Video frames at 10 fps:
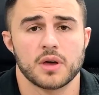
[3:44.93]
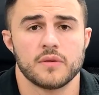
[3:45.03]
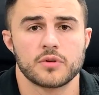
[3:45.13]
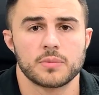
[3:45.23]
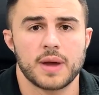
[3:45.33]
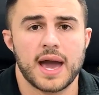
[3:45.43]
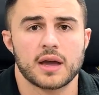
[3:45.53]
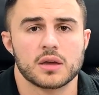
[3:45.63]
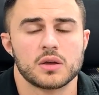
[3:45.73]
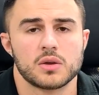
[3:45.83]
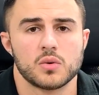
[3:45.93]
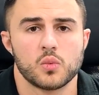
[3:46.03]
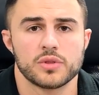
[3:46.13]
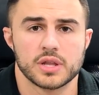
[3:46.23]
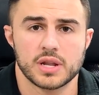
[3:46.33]
of your back
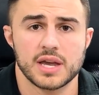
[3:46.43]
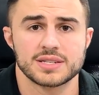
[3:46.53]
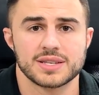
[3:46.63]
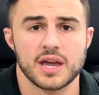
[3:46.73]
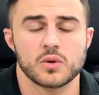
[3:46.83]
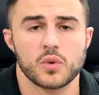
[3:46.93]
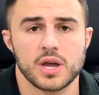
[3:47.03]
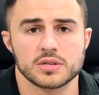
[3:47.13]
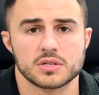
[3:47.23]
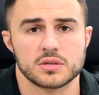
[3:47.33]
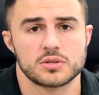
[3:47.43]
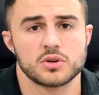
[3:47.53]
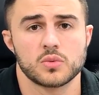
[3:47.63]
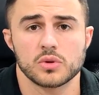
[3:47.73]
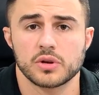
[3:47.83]
with a nice tight waist.
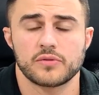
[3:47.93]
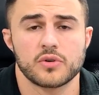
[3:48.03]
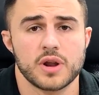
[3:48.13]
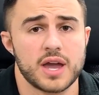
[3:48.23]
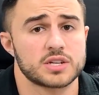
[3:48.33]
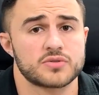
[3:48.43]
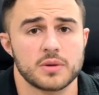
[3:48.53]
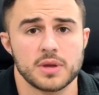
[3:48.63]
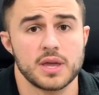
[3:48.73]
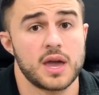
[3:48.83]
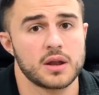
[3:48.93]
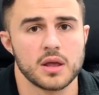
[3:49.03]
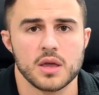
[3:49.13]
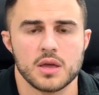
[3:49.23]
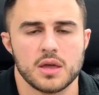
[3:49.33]
So we're looking for an X frame again
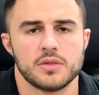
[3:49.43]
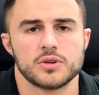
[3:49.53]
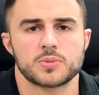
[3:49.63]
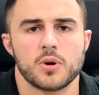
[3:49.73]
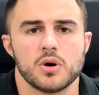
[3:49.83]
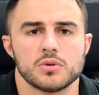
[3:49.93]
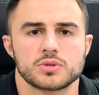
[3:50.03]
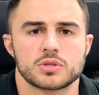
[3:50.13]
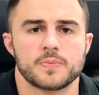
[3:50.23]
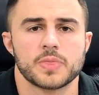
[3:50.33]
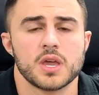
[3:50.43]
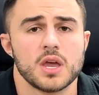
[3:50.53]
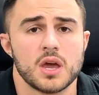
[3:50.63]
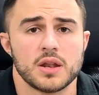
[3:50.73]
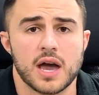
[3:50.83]
in this pose.
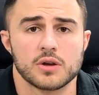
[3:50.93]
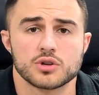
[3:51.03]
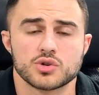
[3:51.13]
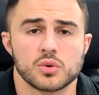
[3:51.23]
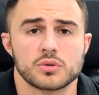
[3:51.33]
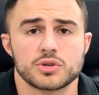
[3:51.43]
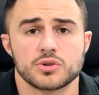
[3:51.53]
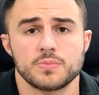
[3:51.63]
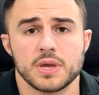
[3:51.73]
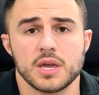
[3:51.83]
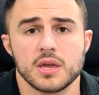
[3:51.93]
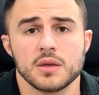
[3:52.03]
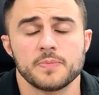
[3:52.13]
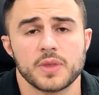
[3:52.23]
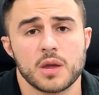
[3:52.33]
Now your shoulders should
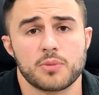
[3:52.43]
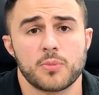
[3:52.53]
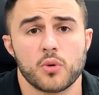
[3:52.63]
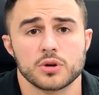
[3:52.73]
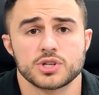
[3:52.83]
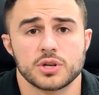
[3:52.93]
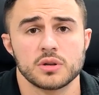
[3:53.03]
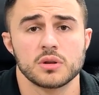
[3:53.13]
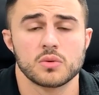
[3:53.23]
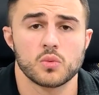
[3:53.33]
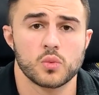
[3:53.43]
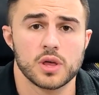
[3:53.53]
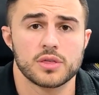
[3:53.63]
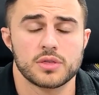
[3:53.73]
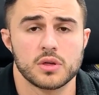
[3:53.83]
be in proportion
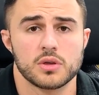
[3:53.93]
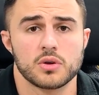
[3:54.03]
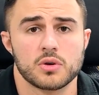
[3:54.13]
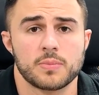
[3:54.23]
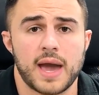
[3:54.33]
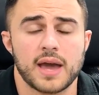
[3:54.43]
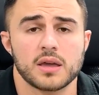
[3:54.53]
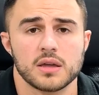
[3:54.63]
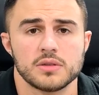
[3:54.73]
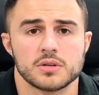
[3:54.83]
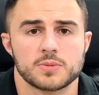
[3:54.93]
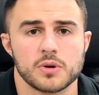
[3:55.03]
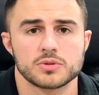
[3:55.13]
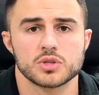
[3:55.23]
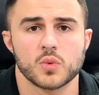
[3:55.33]
with your back in this
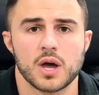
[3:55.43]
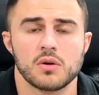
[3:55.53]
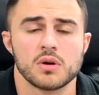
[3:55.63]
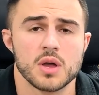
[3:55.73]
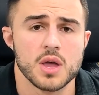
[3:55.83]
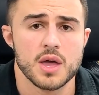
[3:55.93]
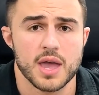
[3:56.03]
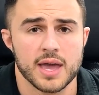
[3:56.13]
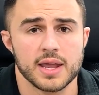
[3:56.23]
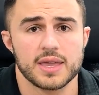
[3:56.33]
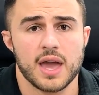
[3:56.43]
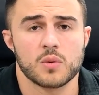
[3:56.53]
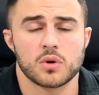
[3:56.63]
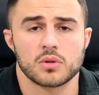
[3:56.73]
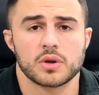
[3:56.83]
pose as well. And
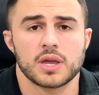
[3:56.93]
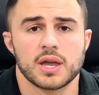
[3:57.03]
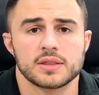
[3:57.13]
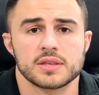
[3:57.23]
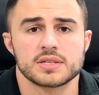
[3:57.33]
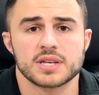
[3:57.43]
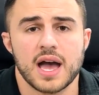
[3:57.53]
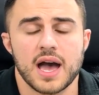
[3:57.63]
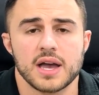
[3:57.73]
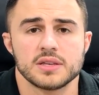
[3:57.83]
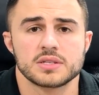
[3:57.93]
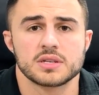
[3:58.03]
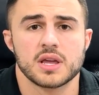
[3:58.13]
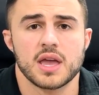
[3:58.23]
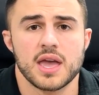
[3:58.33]
again, we're looking at the
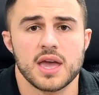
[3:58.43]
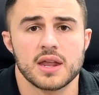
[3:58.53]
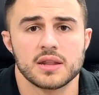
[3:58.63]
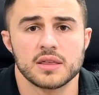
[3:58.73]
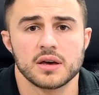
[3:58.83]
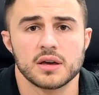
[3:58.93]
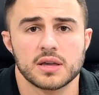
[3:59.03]
size and the